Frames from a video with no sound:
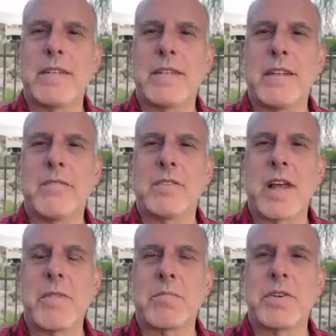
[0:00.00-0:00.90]
Steve
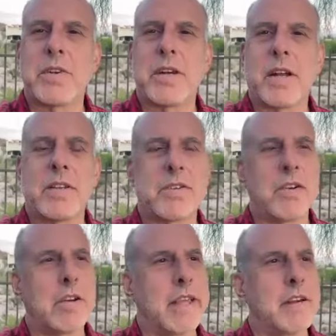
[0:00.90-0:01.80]
Sipress here, and I
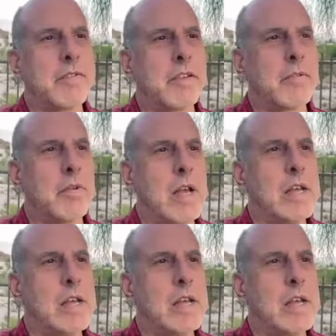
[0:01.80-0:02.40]
saw an interview